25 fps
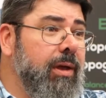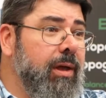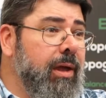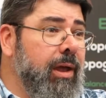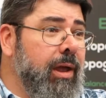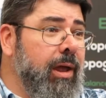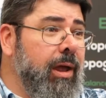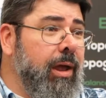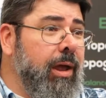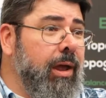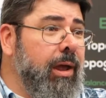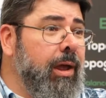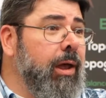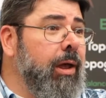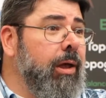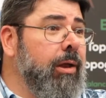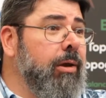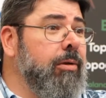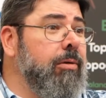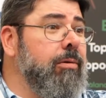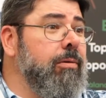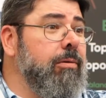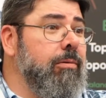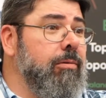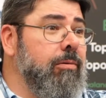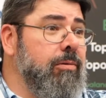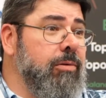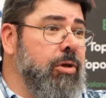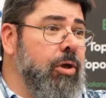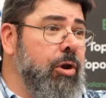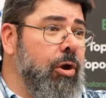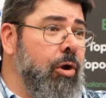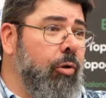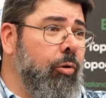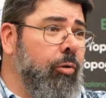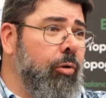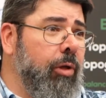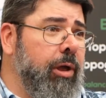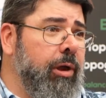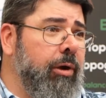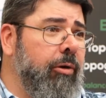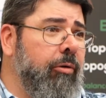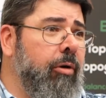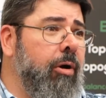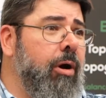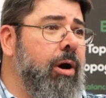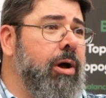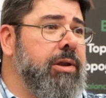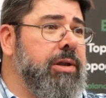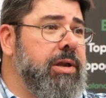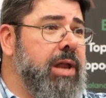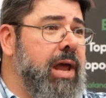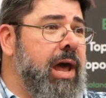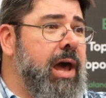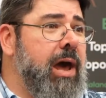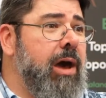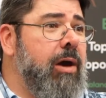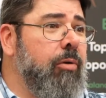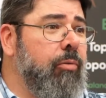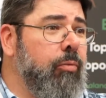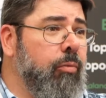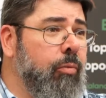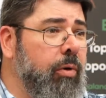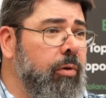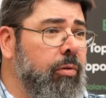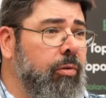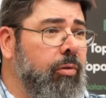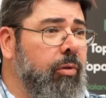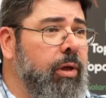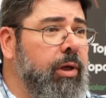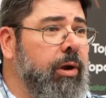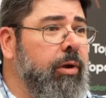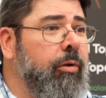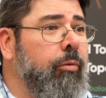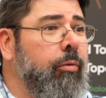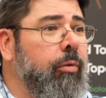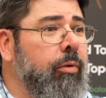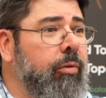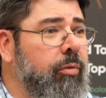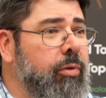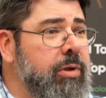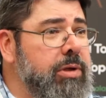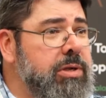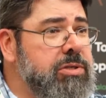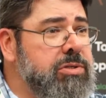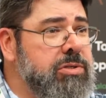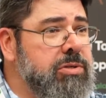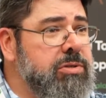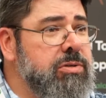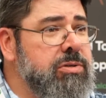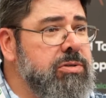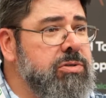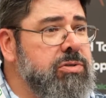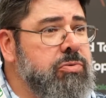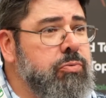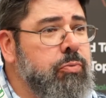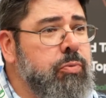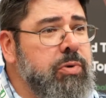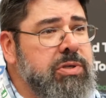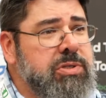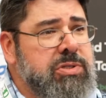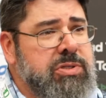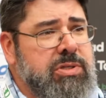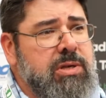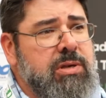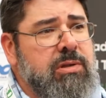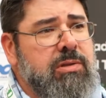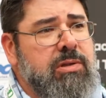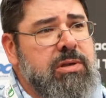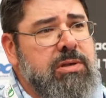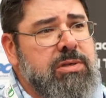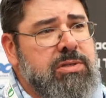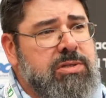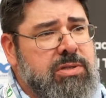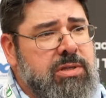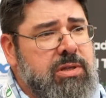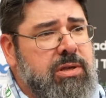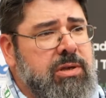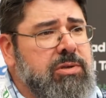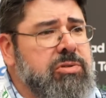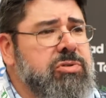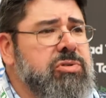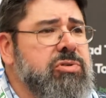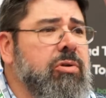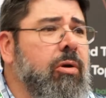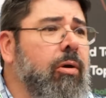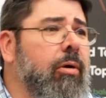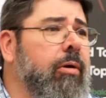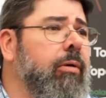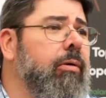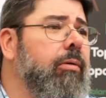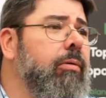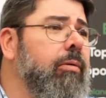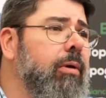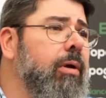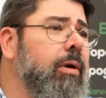And, you know, later on down with later releases, we see these things start